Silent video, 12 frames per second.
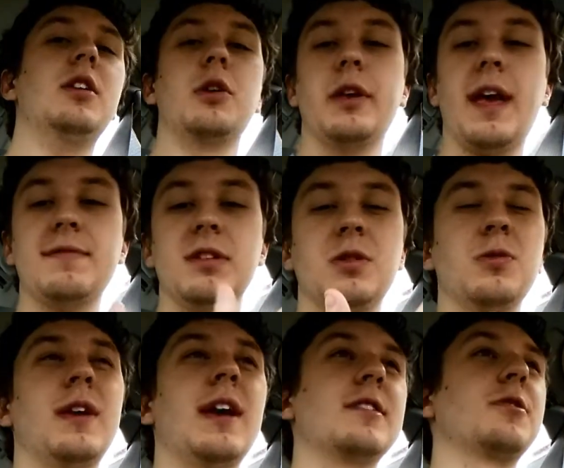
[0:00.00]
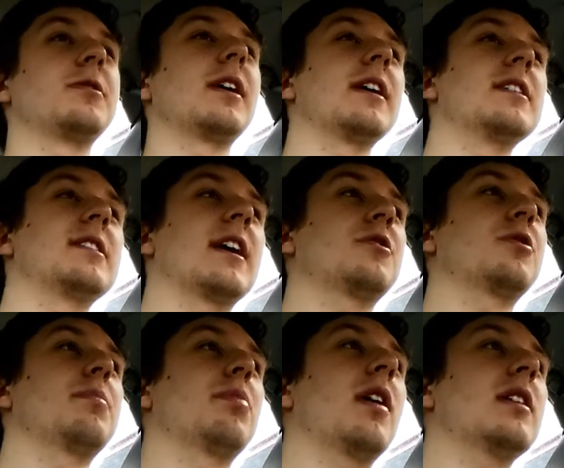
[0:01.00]
you have to do the exercise to
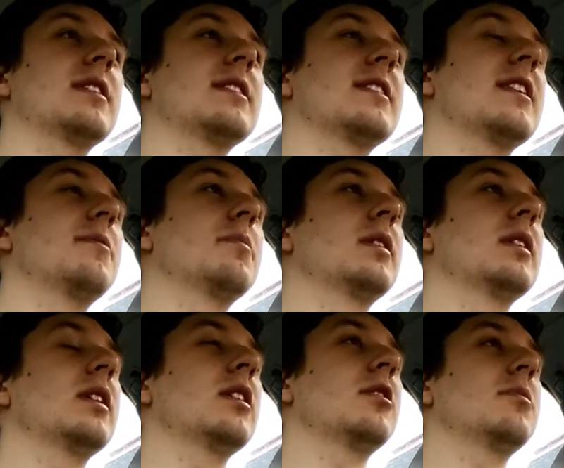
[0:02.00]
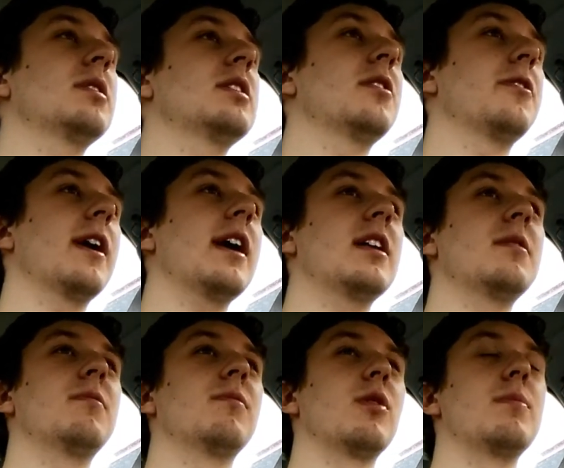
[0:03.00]
actually process them into your head
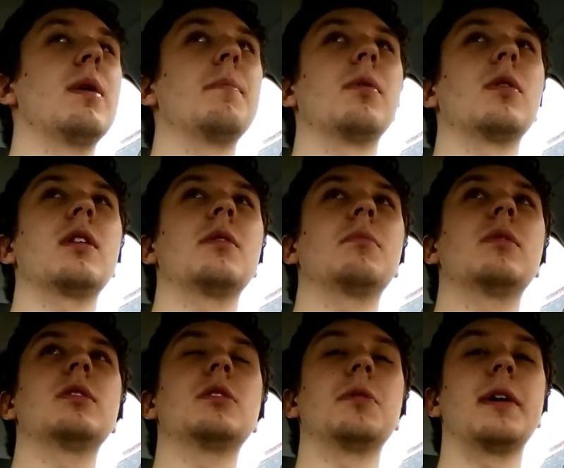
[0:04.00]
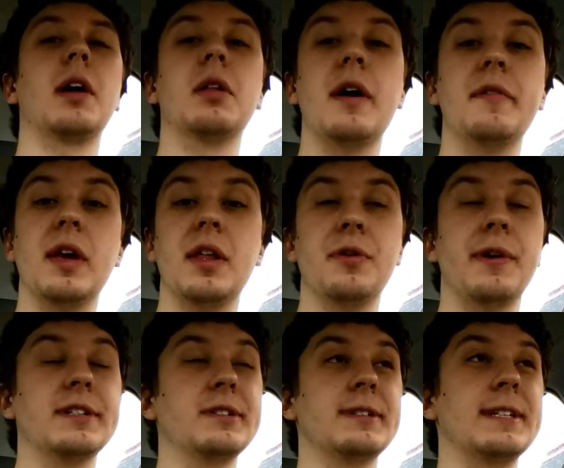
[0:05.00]
and remember them. So like a lot of the
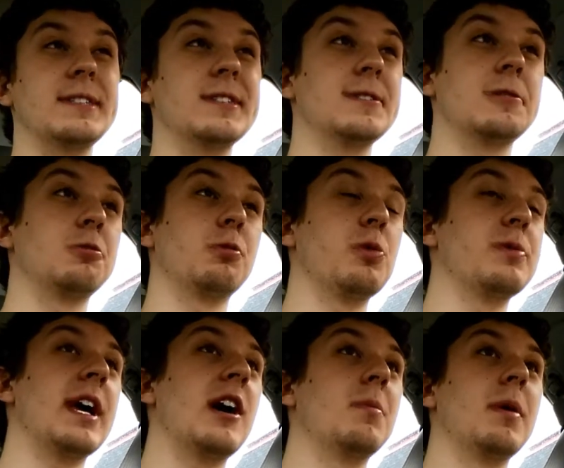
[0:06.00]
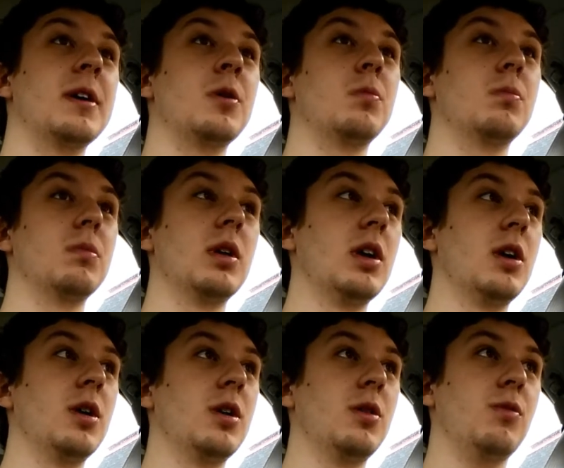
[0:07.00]
other exercises I just wrote down, but I don't
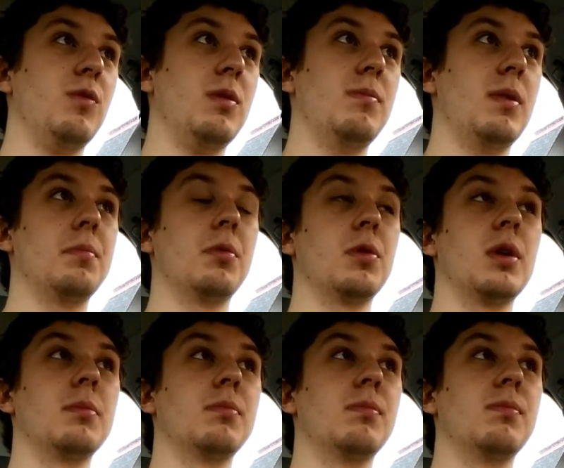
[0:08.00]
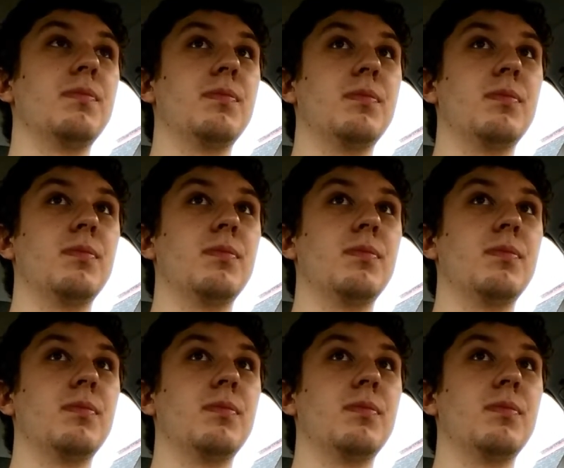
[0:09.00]
remember them